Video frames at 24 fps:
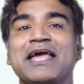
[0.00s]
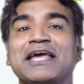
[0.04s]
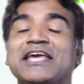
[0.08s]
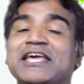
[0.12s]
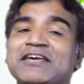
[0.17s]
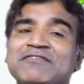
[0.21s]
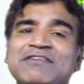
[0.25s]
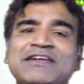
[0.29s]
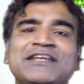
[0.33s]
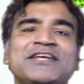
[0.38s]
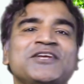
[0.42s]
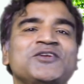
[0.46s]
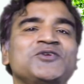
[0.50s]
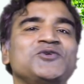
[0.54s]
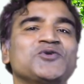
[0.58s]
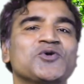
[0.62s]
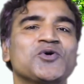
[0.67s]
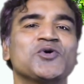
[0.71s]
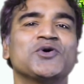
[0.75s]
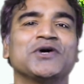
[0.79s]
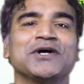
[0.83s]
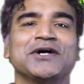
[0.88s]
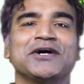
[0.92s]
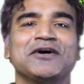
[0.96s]
Even in
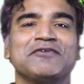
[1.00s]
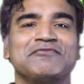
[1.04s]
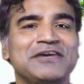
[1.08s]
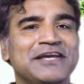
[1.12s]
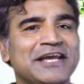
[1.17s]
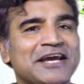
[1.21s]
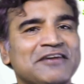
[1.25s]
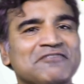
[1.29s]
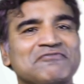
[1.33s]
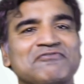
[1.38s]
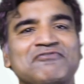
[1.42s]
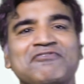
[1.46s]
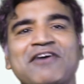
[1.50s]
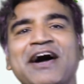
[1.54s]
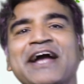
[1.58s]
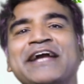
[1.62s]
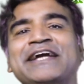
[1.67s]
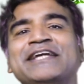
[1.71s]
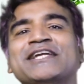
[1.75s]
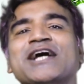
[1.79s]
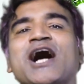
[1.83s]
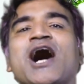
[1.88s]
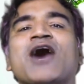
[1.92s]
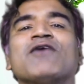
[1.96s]
yoga, we can
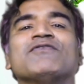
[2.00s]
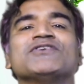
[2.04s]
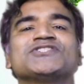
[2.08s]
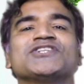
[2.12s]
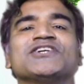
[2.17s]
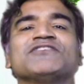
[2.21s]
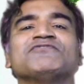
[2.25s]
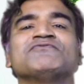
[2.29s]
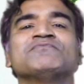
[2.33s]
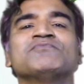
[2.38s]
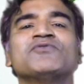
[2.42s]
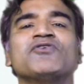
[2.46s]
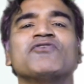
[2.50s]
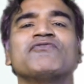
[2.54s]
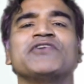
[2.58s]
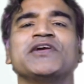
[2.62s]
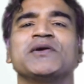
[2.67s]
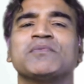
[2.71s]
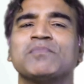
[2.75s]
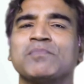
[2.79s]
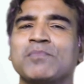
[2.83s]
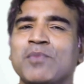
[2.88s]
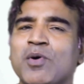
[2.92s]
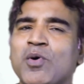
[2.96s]
find ourselves
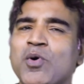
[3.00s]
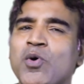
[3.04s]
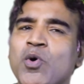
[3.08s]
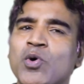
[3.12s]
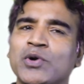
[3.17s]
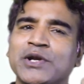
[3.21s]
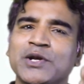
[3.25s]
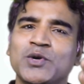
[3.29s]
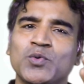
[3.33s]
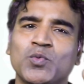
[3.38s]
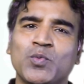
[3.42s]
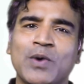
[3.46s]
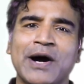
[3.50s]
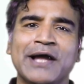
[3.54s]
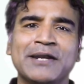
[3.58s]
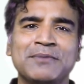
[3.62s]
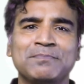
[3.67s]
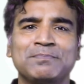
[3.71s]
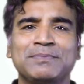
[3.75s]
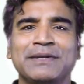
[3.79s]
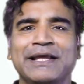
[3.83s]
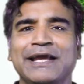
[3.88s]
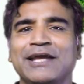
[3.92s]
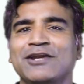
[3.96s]
moving more in one
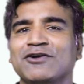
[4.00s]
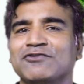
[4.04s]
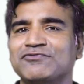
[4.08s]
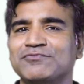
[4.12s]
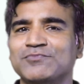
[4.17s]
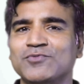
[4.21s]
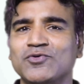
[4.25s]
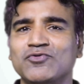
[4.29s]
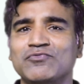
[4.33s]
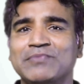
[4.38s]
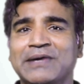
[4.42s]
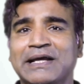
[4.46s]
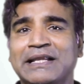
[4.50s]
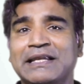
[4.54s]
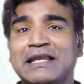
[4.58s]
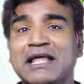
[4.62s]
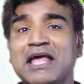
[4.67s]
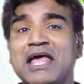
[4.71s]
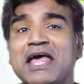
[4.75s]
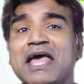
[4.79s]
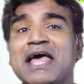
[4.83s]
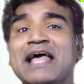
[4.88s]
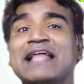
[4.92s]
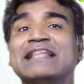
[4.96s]
plane of movement
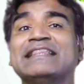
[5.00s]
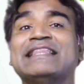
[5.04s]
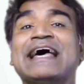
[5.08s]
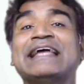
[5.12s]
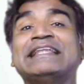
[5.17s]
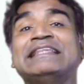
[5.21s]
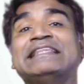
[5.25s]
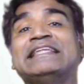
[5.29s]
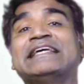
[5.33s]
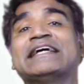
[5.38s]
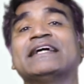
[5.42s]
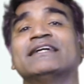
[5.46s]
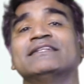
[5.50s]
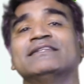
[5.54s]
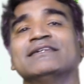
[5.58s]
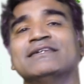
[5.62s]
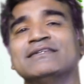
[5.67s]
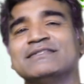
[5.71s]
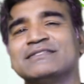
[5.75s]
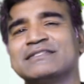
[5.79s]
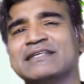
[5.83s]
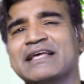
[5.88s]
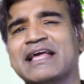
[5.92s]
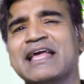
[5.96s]
than the
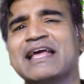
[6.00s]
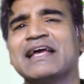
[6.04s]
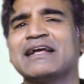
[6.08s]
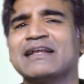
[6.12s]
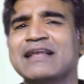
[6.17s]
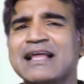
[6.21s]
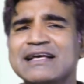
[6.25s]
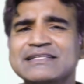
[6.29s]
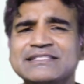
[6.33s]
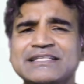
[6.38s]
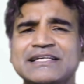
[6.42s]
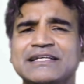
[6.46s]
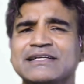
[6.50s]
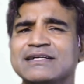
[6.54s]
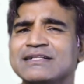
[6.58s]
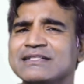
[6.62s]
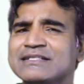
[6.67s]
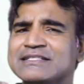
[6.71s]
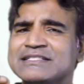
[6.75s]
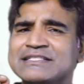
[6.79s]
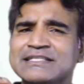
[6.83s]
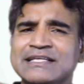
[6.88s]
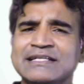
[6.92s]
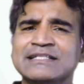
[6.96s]
others.
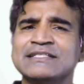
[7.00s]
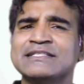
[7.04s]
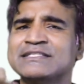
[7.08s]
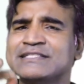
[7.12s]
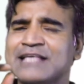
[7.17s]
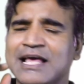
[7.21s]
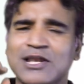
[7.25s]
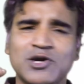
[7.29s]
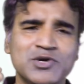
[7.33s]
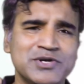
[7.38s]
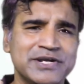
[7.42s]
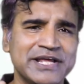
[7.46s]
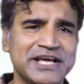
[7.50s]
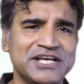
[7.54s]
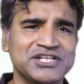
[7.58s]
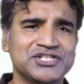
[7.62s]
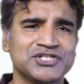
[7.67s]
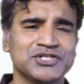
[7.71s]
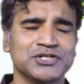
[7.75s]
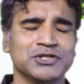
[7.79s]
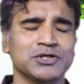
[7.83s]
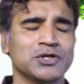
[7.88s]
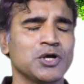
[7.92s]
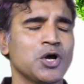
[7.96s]
Classical sun
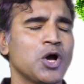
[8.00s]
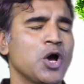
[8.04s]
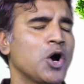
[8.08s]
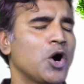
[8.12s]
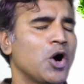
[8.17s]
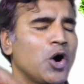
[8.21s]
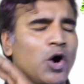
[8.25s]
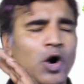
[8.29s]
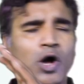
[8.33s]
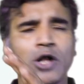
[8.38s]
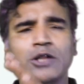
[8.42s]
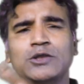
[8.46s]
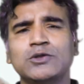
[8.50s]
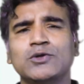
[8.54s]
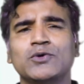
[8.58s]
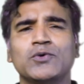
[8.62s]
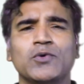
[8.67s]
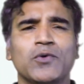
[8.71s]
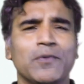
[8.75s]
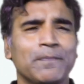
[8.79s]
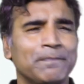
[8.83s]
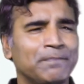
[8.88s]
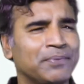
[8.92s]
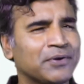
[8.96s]
salutation,
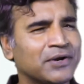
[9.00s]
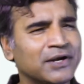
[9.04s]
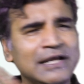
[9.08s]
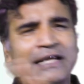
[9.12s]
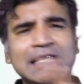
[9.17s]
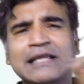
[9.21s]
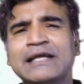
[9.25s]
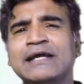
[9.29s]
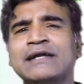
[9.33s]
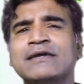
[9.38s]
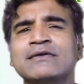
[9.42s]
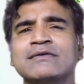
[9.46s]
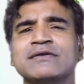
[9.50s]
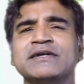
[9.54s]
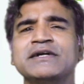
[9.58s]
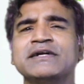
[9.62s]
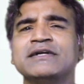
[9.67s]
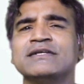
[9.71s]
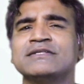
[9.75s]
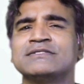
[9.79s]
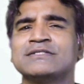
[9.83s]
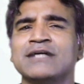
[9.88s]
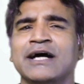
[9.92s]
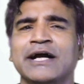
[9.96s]
although brilliantly
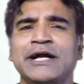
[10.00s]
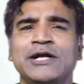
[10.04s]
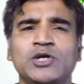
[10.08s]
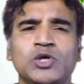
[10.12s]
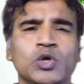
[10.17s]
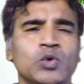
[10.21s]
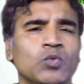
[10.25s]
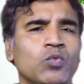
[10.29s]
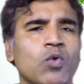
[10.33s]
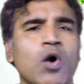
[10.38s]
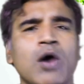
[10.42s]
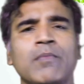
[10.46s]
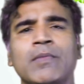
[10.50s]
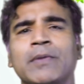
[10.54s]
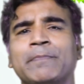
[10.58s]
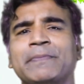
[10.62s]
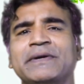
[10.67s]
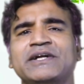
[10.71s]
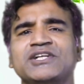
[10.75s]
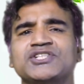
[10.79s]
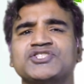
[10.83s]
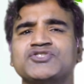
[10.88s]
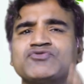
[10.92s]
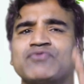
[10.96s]
designed to warm up
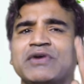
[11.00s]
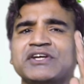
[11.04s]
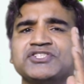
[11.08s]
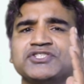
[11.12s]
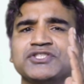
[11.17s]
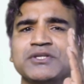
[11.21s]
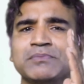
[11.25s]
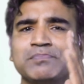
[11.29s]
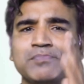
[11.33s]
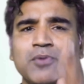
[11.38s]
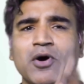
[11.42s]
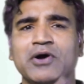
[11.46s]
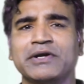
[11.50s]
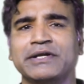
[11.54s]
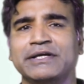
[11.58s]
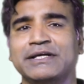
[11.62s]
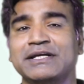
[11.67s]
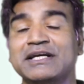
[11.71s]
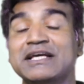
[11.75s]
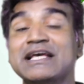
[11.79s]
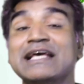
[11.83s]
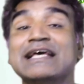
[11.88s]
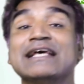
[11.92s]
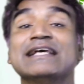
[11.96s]
and stretch the
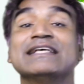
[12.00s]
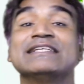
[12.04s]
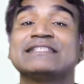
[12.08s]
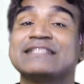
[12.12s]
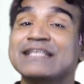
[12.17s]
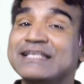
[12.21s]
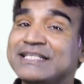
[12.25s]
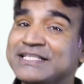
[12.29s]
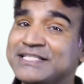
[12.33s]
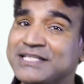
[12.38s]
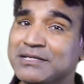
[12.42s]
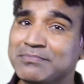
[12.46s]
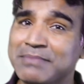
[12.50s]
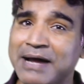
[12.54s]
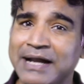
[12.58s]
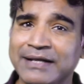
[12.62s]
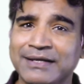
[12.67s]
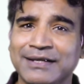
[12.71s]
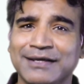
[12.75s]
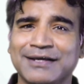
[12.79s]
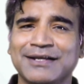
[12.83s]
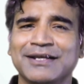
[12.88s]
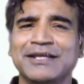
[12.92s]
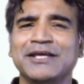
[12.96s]
body,
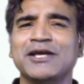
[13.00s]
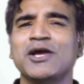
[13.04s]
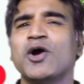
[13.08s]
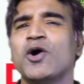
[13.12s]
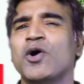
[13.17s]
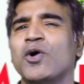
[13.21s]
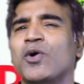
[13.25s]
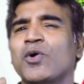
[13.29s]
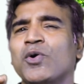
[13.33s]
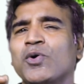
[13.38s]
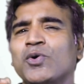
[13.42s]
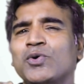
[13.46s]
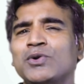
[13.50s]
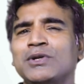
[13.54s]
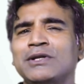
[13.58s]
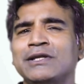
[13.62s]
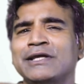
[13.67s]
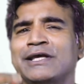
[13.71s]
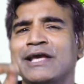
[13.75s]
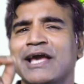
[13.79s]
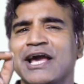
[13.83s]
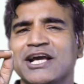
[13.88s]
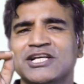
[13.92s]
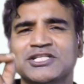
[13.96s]
systematically
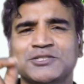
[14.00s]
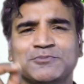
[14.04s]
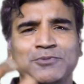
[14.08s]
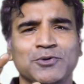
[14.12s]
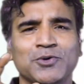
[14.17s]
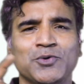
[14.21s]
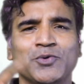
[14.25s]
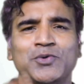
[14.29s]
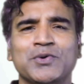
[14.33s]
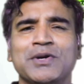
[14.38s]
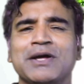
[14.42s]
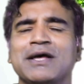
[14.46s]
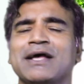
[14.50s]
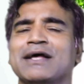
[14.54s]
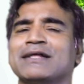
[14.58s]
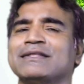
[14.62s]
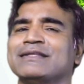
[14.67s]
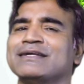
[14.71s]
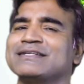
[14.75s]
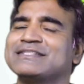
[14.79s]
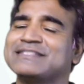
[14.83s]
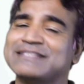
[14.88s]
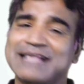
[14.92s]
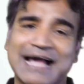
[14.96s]
only explore
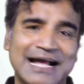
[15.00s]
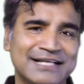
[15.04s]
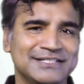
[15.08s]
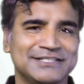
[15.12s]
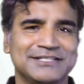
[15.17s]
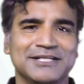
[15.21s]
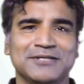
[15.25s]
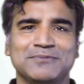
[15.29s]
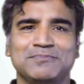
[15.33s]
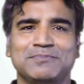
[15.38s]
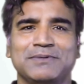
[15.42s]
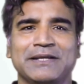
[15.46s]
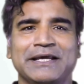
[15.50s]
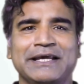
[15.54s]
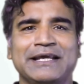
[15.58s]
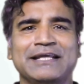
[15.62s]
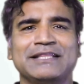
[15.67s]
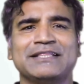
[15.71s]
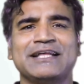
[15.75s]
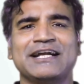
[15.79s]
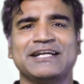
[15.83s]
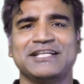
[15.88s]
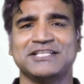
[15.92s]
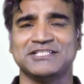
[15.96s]
the sagittal
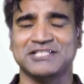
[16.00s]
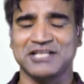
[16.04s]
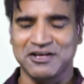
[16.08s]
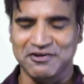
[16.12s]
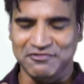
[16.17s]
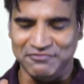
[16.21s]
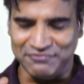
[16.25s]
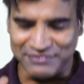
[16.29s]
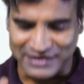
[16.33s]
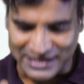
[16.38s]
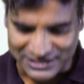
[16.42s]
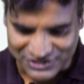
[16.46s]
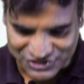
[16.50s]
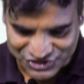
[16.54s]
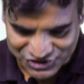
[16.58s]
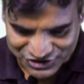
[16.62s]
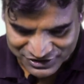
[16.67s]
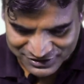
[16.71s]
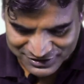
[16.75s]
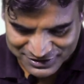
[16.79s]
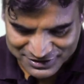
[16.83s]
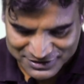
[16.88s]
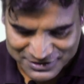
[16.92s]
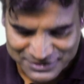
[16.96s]
plane, that is
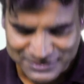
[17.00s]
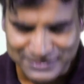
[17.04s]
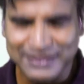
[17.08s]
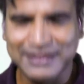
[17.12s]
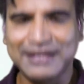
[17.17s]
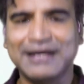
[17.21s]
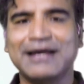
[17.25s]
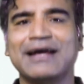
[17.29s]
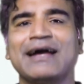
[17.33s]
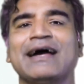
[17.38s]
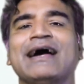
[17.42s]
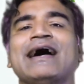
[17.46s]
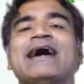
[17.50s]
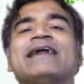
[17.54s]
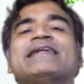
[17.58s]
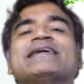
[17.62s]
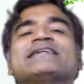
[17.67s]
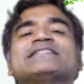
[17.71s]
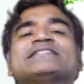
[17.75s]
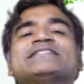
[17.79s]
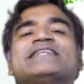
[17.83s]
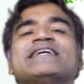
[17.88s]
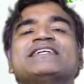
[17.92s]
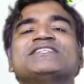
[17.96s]
flexion and
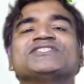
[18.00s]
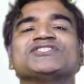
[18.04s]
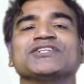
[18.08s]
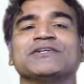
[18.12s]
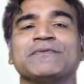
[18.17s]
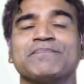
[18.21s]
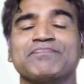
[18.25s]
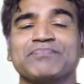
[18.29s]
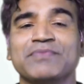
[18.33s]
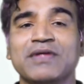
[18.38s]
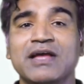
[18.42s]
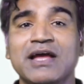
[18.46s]
extension.